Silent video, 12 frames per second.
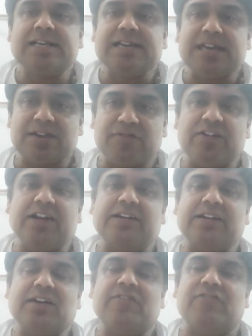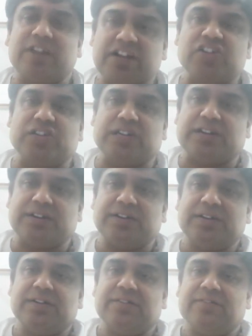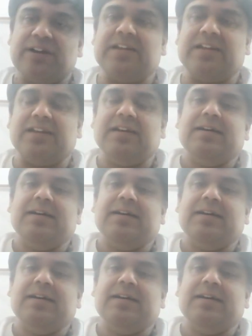effect of friction. Fine.